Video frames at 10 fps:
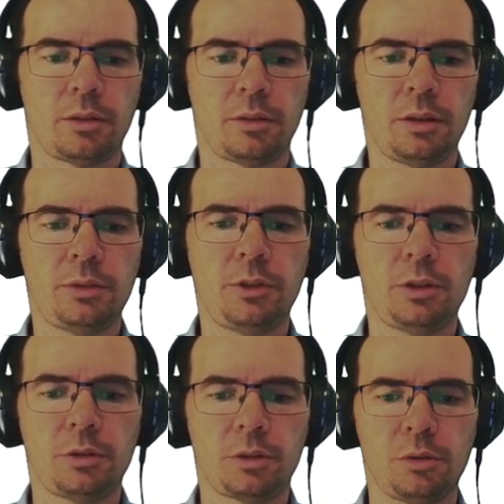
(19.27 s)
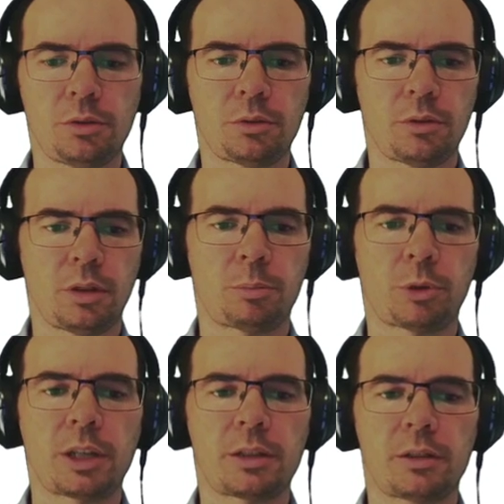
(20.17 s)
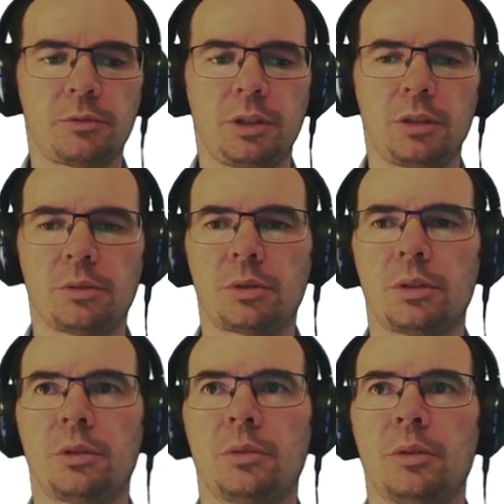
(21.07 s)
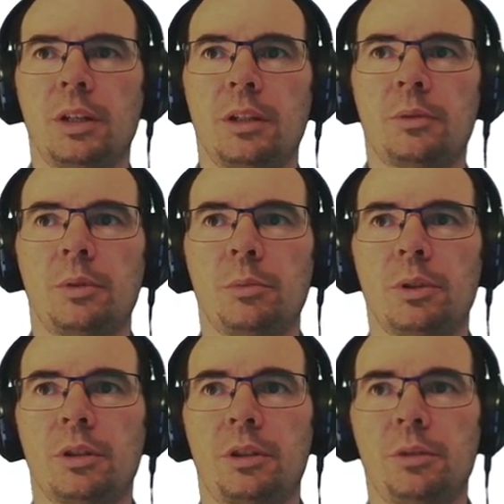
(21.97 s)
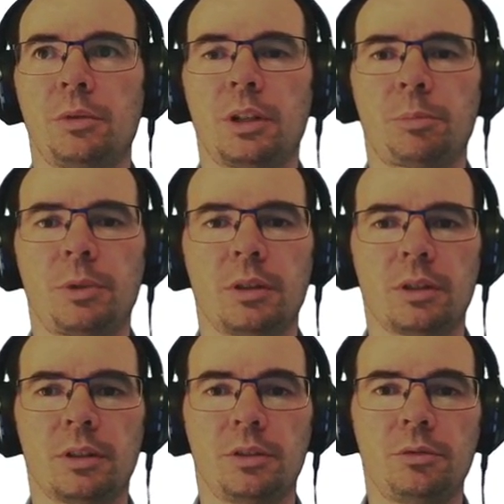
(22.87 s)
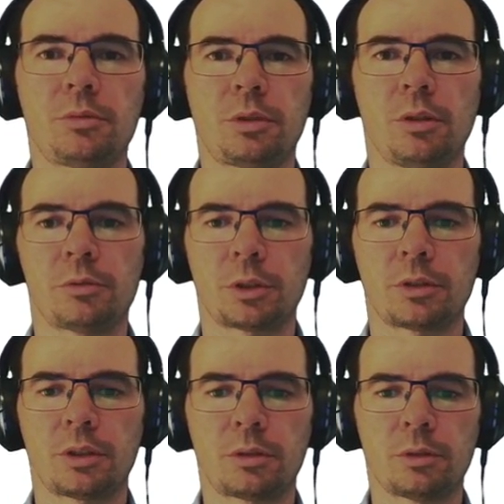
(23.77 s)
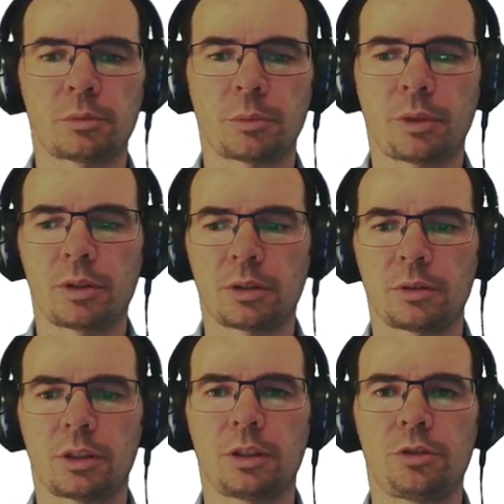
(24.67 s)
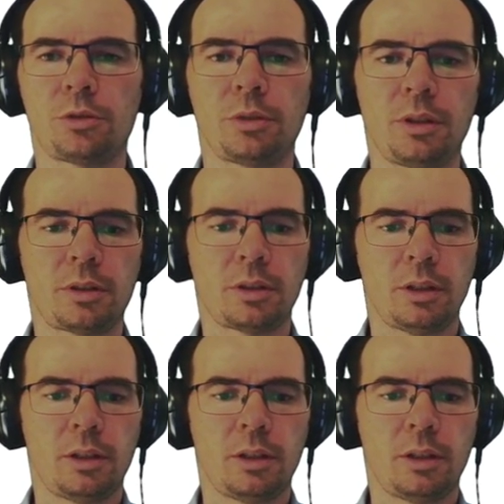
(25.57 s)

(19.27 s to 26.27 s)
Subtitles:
This video is also a practical video, so we will code up the new solver, the solver with discretized choice,